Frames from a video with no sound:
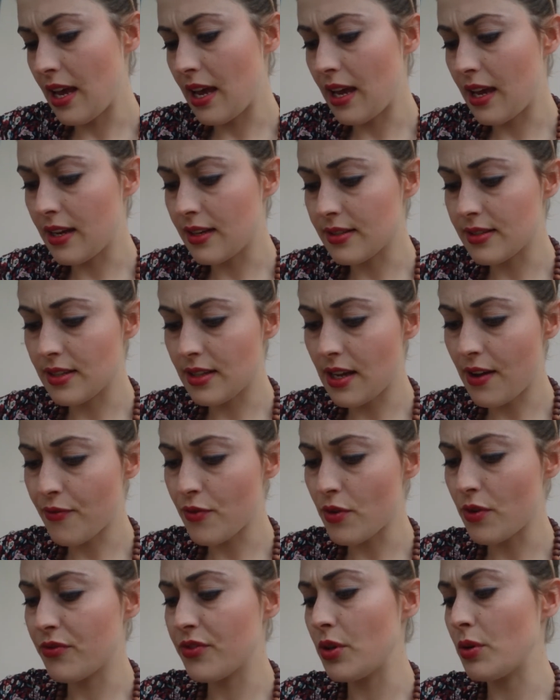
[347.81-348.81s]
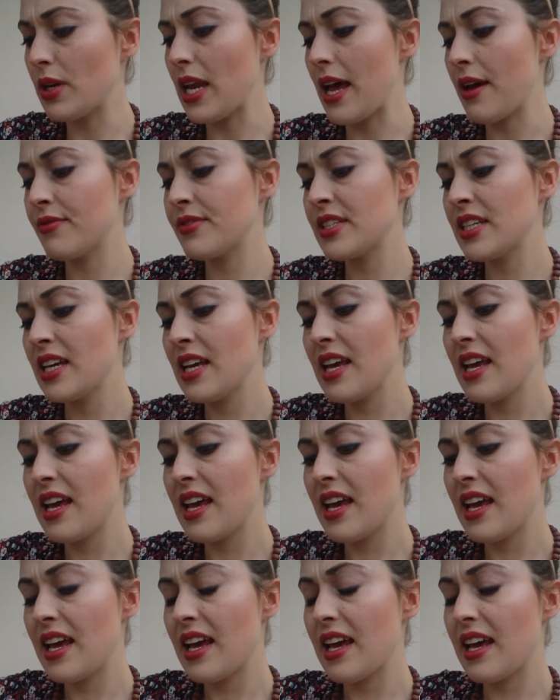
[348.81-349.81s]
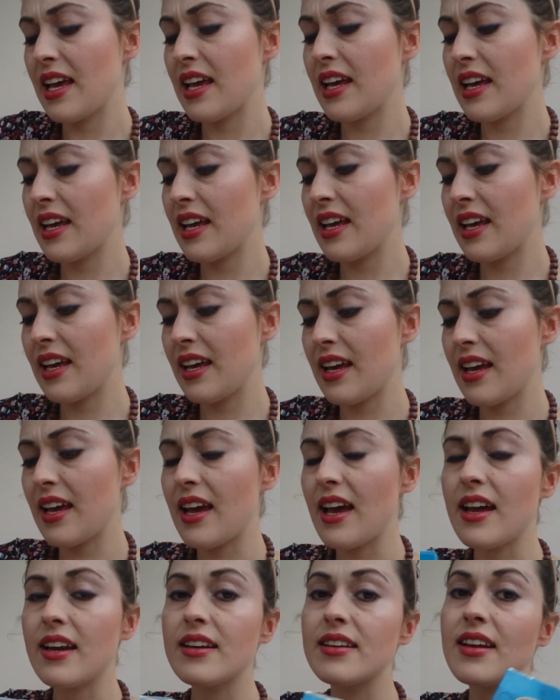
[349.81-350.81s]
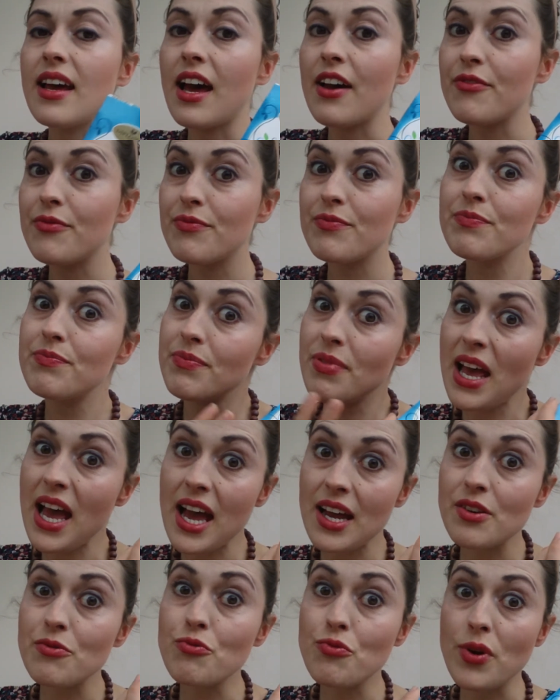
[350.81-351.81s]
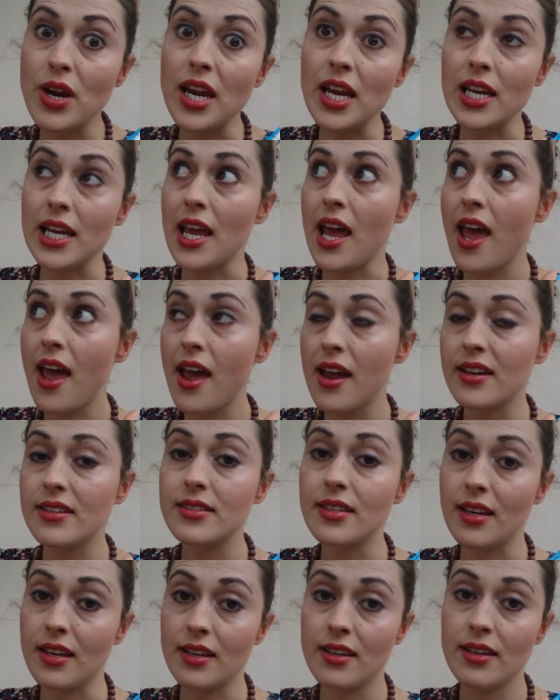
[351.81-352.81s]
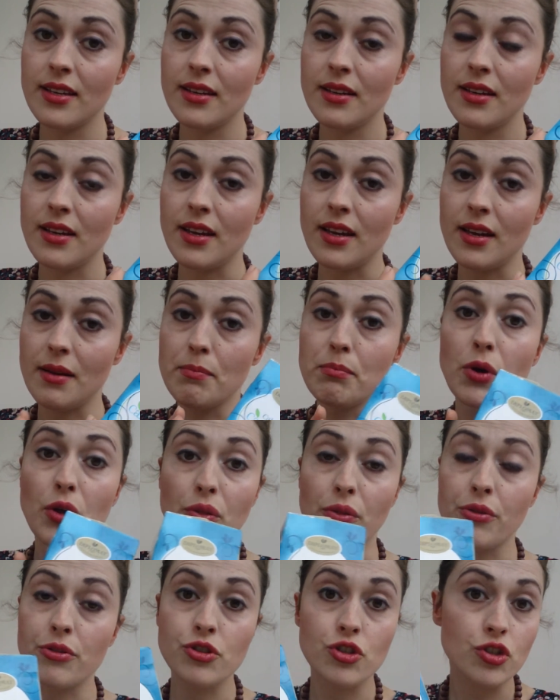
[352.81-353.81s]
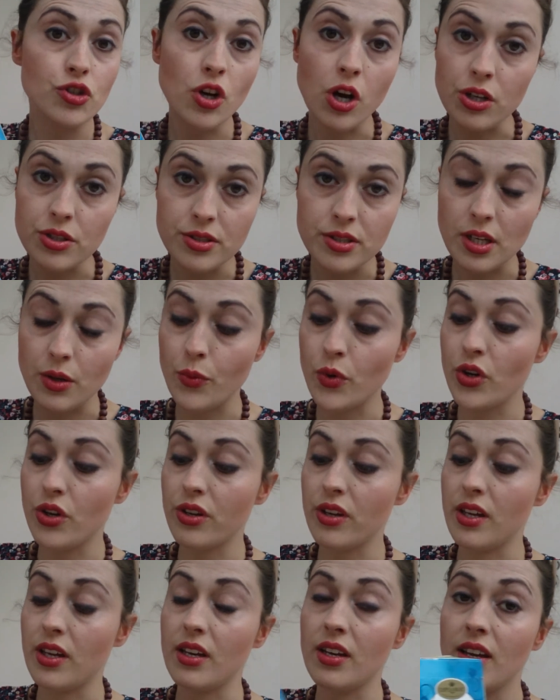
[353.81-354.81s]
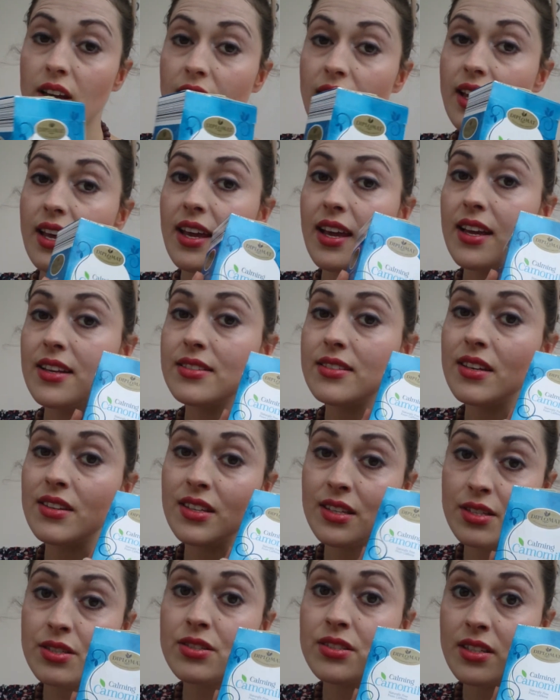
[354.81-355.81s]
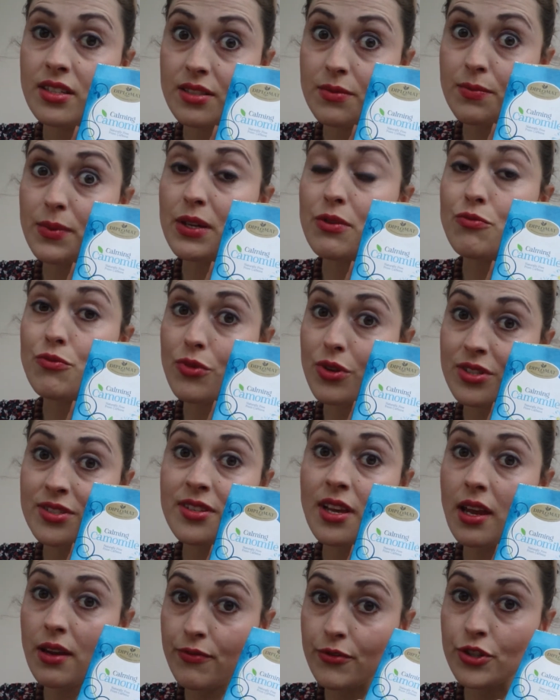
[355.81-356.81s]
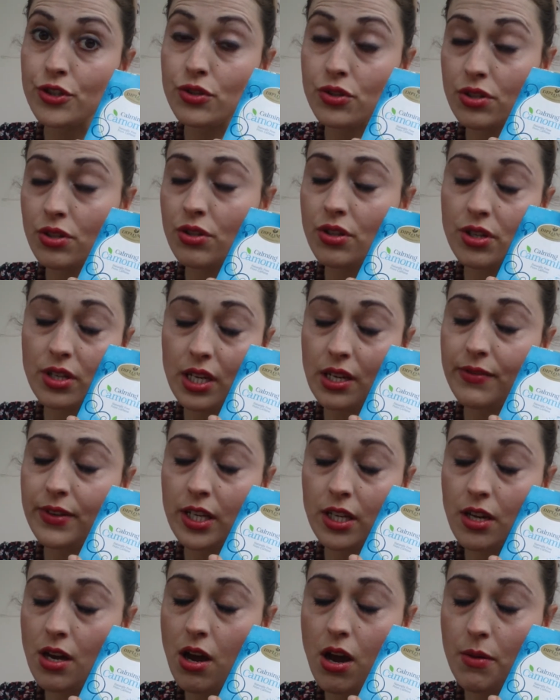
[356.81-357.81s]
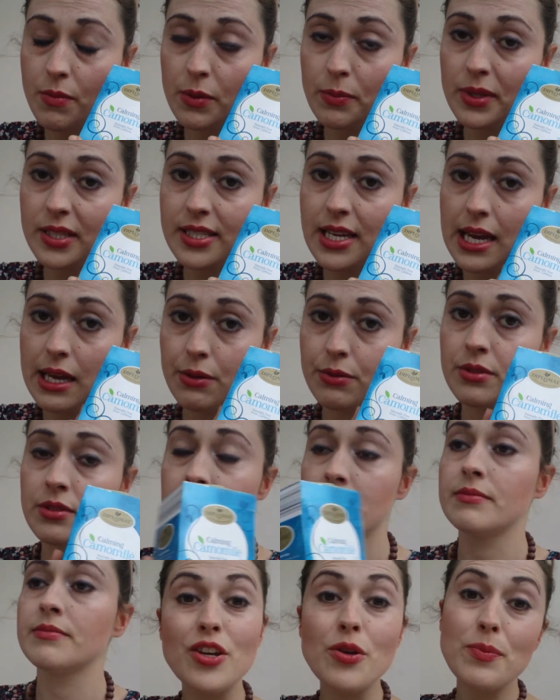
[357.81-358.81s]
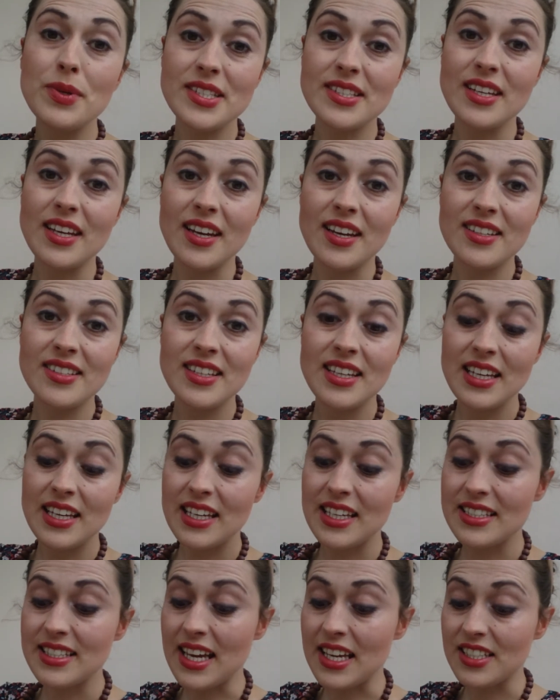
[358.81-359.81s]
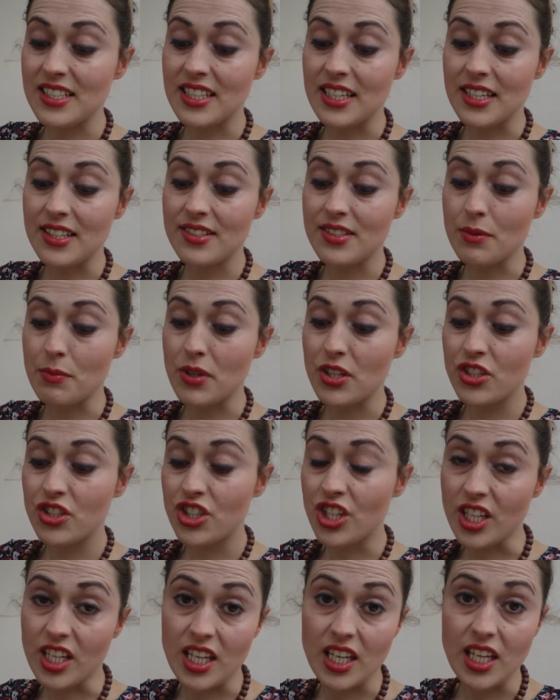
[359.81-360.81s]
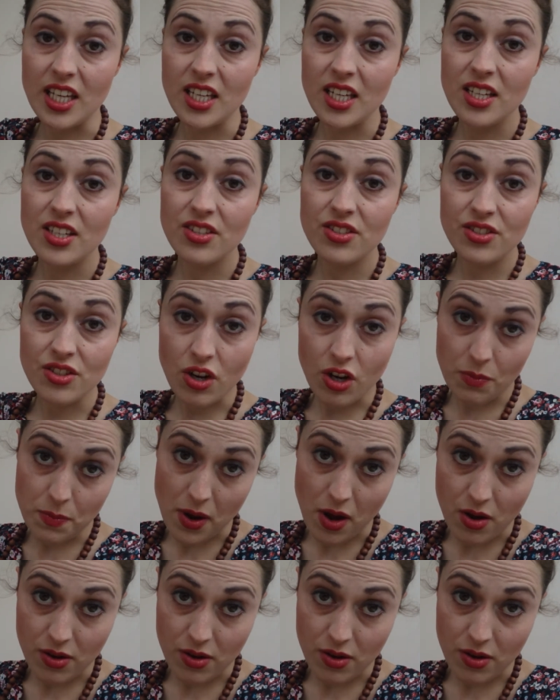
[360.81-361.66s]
and I've got a few left. And I've had a really hectic month, just constantly working, and so this has been a savoury just on an evening, calming me down. And number 6 is actually some chicken stock